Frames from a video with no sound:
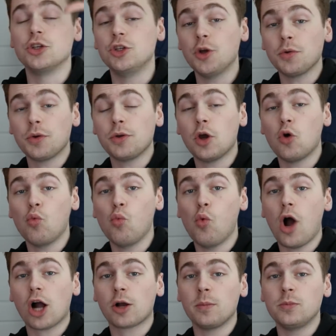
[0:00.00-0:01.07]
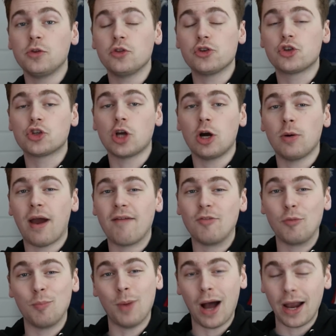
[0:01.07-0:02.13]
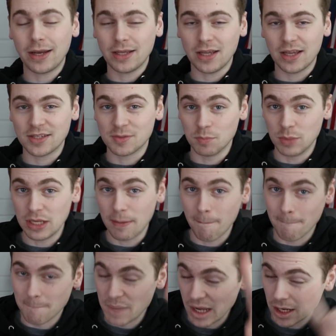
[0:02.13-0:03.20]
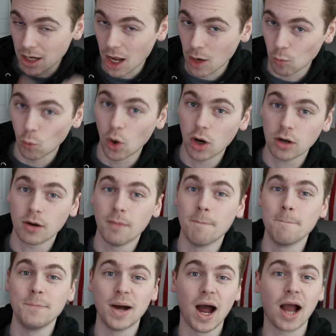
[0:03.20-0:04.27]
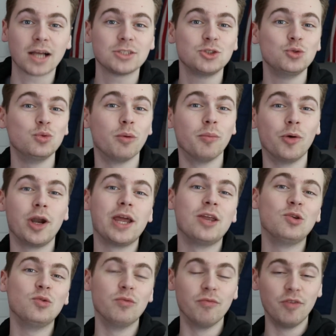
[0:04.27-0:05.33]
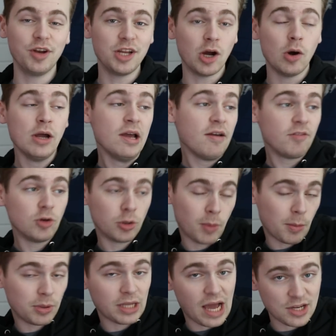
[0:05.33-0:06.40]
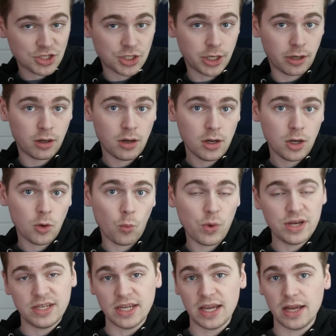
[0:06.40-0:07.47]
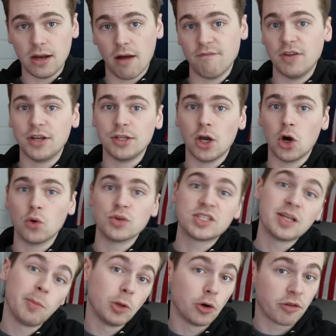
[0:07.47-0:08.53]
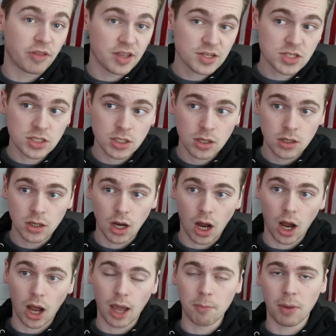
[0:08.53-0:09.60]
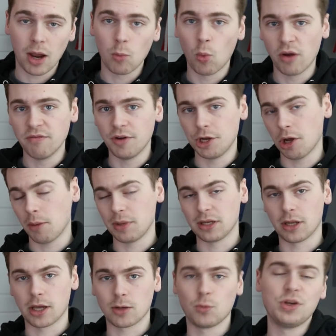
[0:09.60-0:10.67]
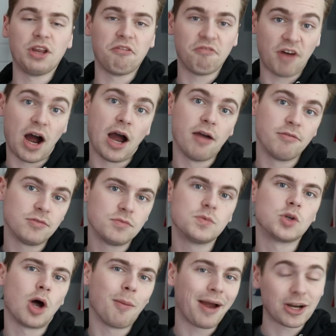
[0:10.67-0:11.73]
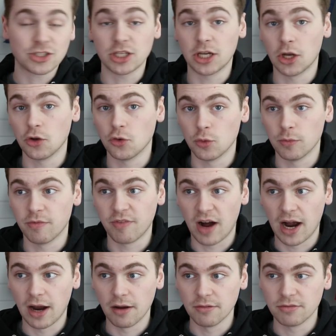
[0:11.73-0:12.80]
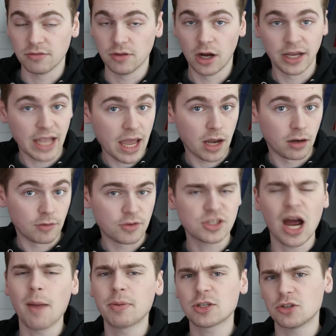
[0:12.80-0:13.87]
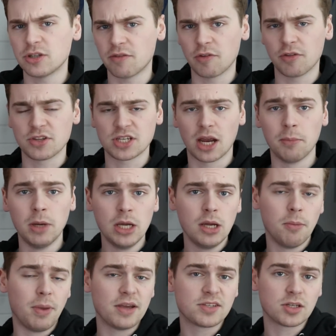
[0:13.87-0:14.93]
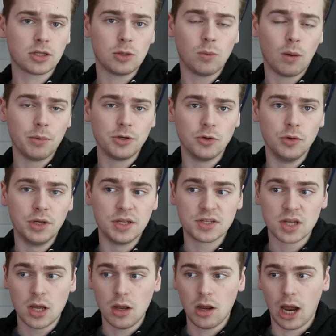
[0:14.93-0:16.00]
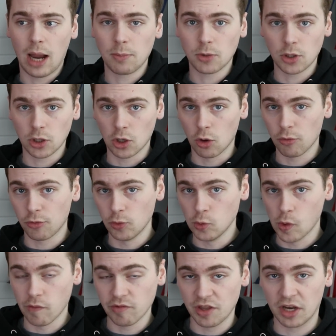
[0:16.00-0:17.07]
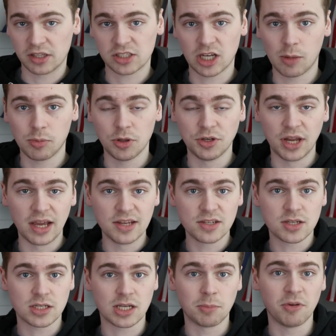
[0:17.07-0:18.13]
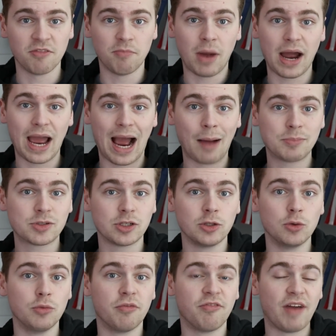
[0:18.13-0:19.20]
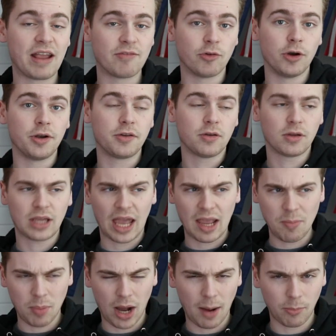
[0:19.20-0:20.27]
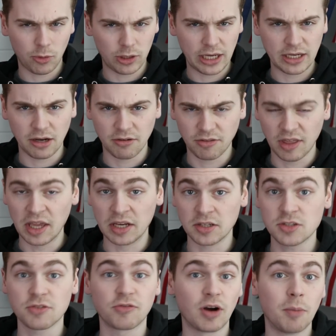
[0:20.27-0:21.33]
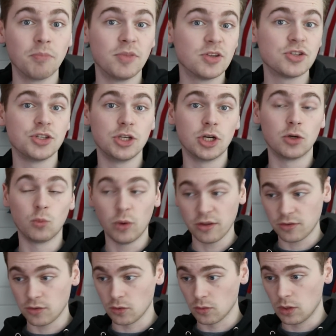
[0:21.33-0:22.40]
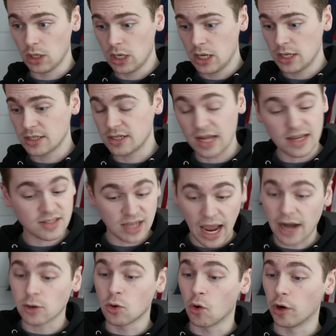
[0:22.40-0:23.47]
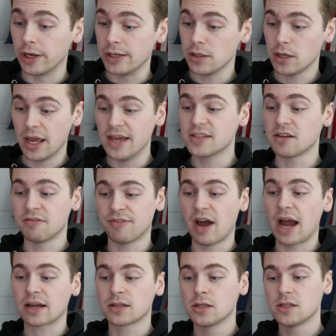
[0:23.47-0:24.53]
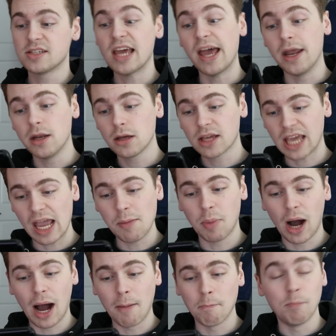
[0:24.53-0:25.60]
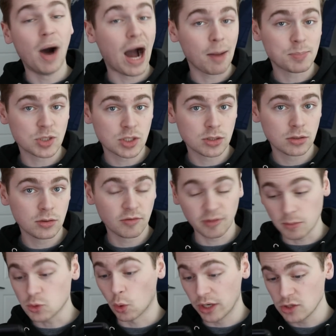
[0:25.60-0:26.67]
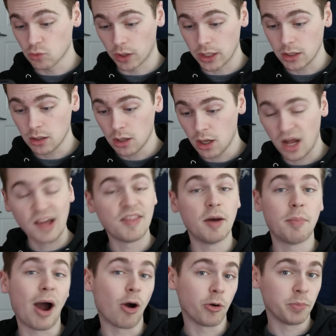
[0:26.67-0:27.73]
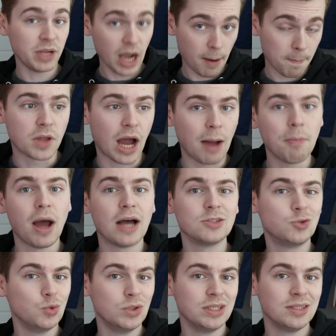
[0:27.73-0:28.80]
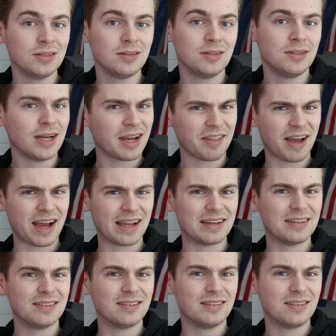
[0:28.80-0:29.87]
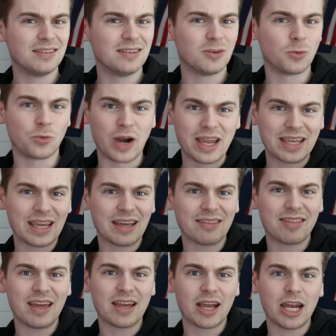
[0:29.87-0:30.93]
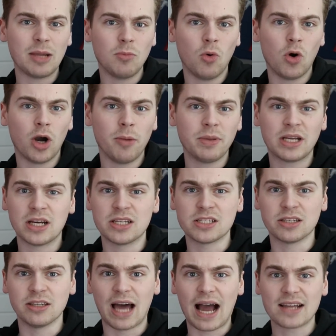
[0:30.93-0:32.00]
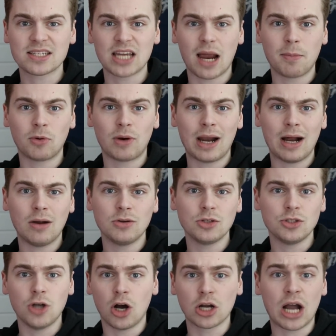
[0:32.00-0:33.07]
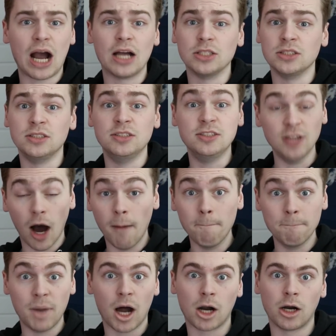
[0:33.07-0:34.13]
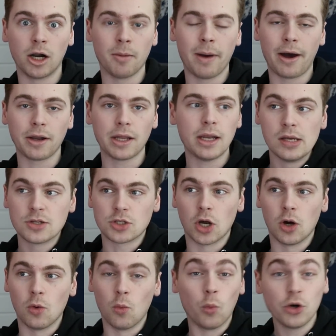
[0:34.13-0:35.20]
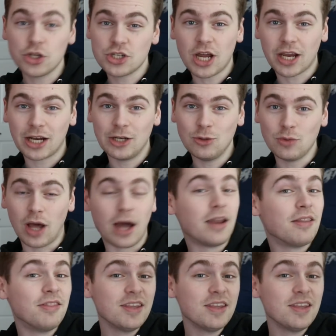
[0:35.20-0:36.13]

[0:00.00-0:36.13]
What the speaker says: Yo, welcome to the show, everybody. It's me, Ben, and welcome back to a brand new video. If you remember last year, we did a video similar to this, and by one video, I mean like we did five, so I'm actually gonna do five again. The topics are different this time. Basically, what we're doing is I'm gonna go through over the next couple of days some of my absolute favorite K-pop related things from this year with you. Today's category is, in fact, 10 K-pop bops from 2020 that powered me up. I'm not doing none of that ranking thing anymore because last time around y'all got dumb butthurt about it, so we're just not gonna do that.